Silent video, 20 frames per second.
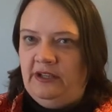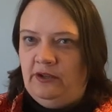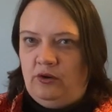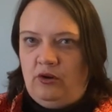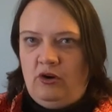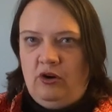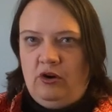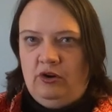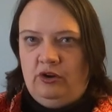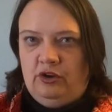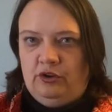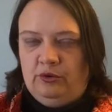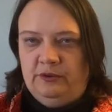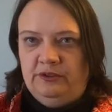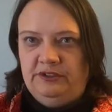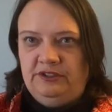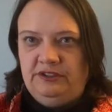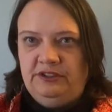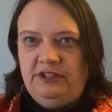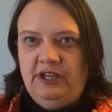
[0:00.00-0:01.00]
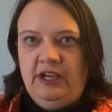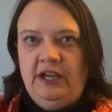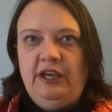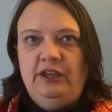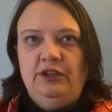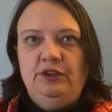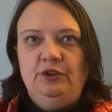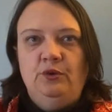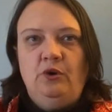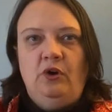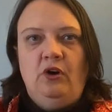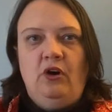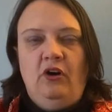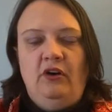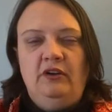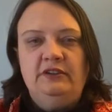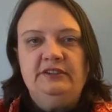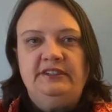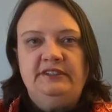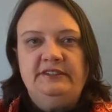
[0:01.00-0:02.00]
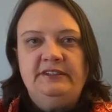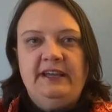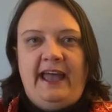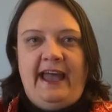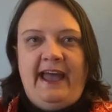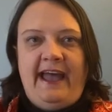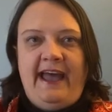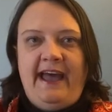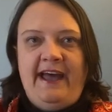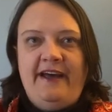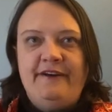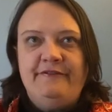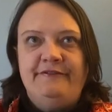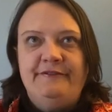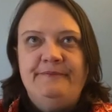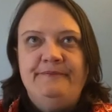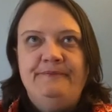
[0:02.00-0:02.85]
incongruous. You can't have